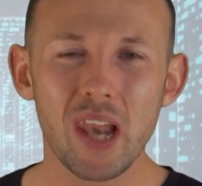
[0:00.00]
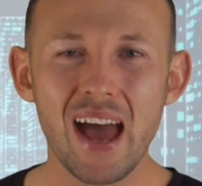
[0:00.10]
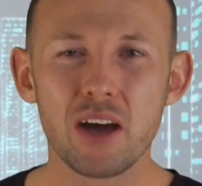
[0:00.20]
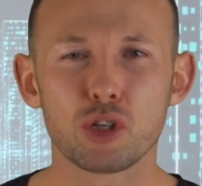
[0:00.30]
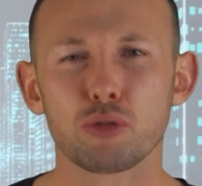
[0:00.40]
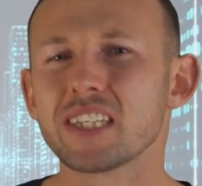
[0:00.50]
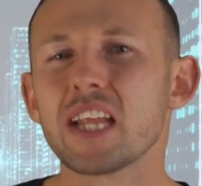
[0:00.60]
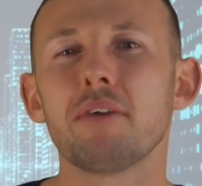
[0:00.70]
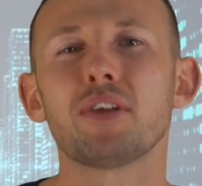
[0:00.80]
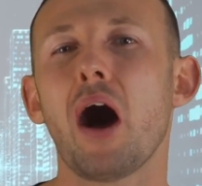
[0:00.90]
lounge
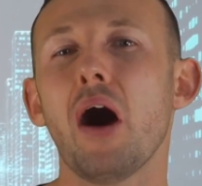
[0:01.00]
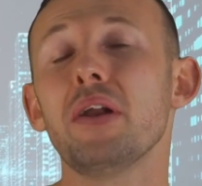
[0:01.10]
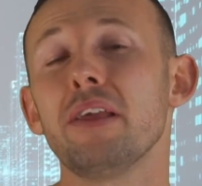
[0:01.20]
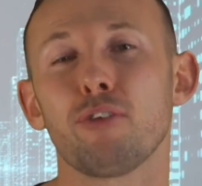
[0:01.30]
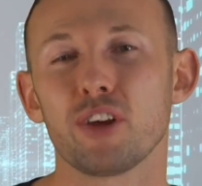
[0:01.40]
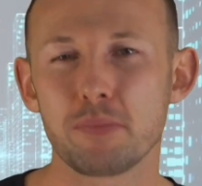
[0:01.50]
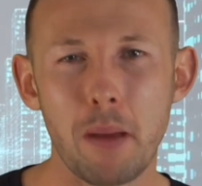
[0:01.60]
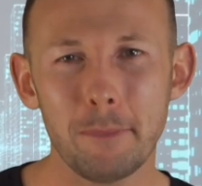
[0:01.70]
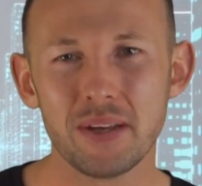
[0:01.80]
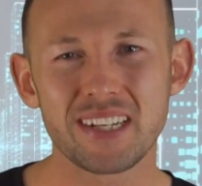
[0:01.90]
reserved only for its
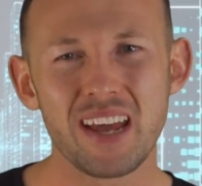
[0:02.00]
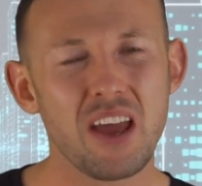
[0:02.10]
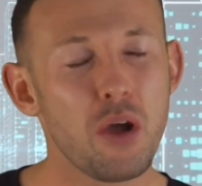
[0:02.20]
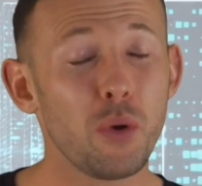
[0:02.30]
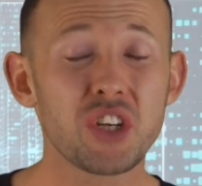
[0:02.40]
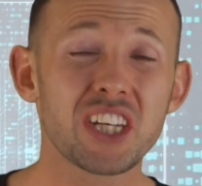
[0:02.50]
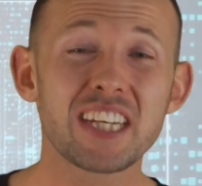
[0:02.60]
members, which are